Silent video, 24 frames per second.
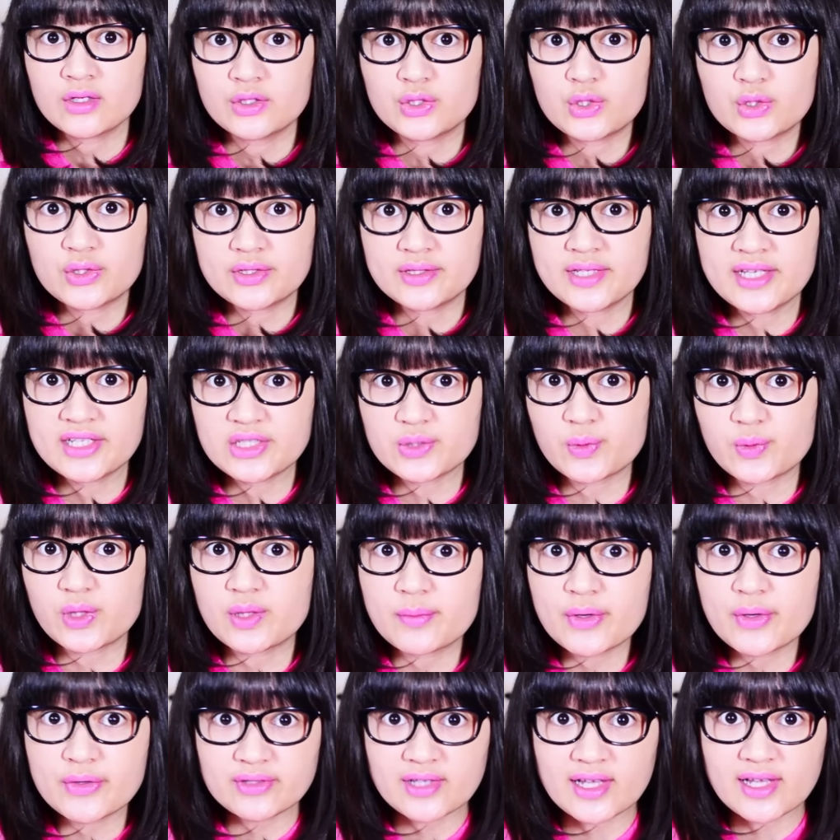Your niche will
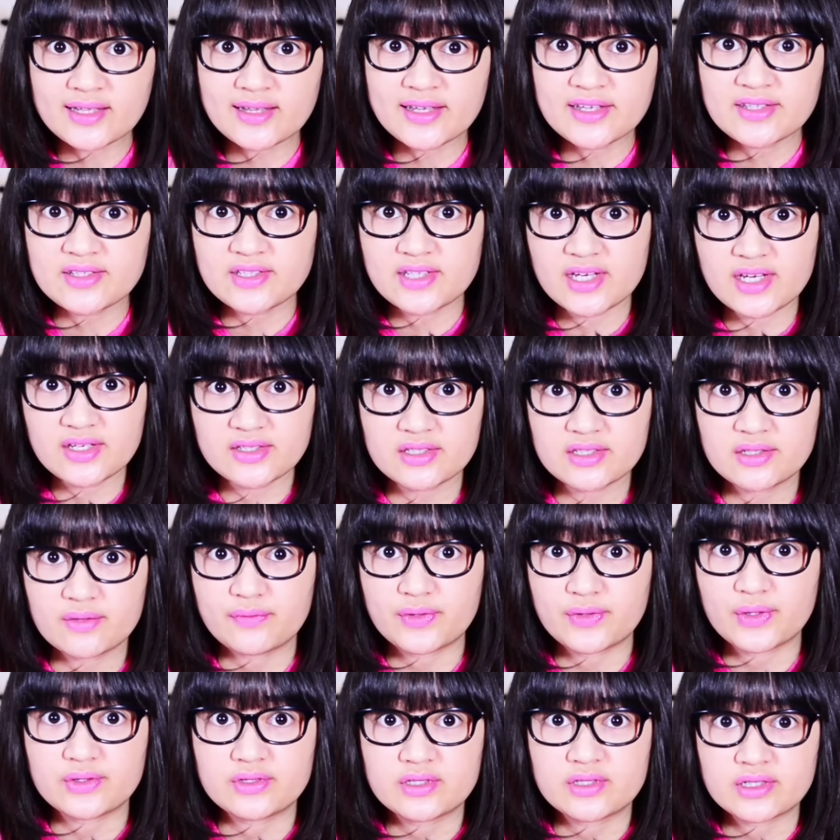most likely change in the
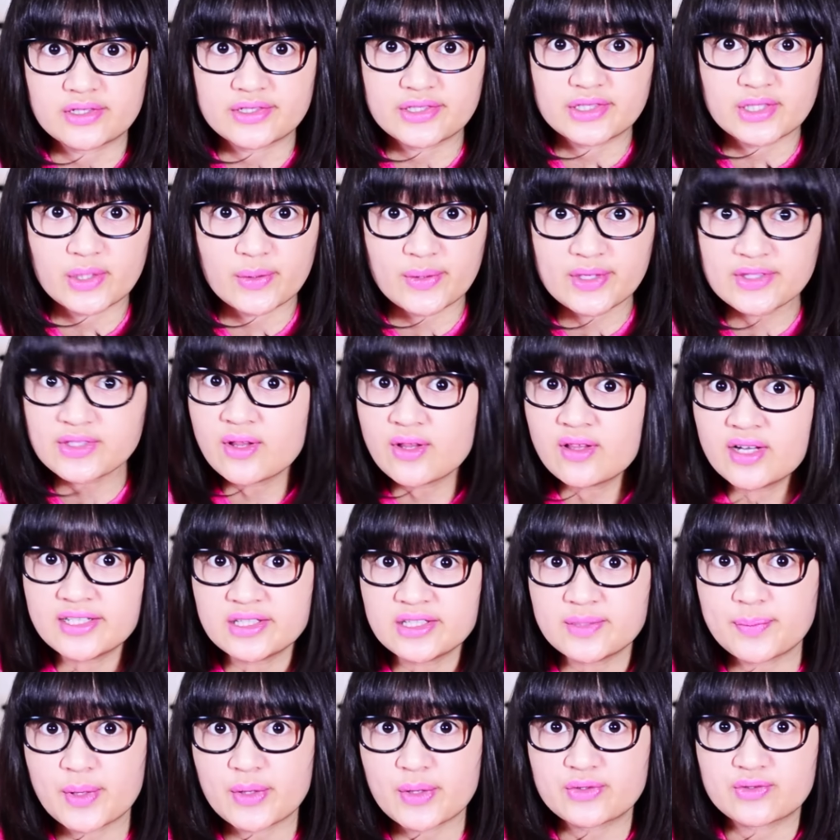future, so it's alright
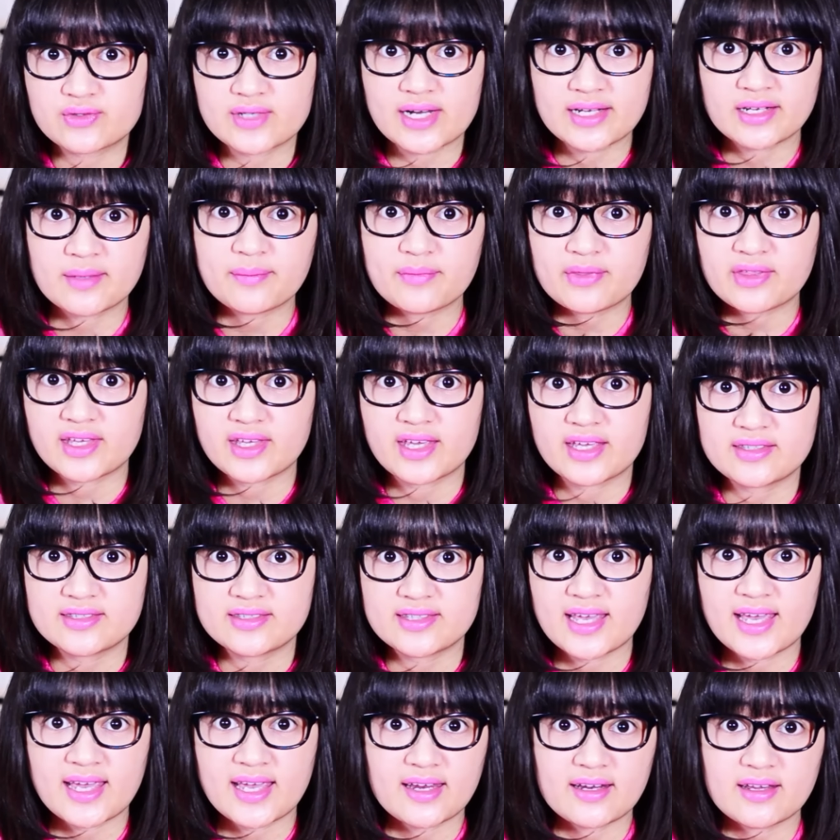to post random things
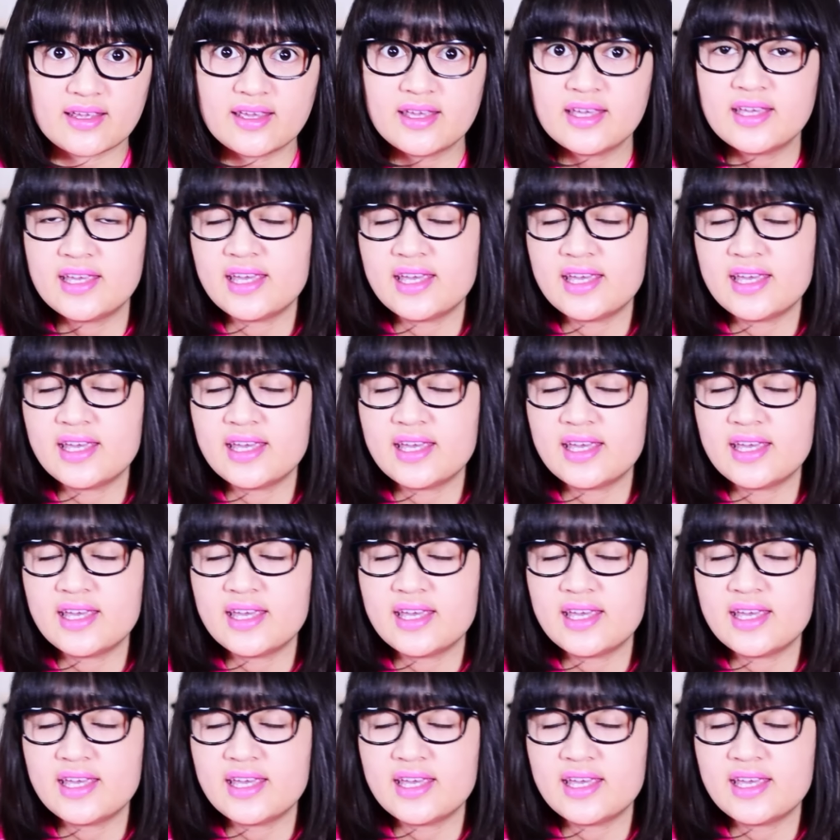and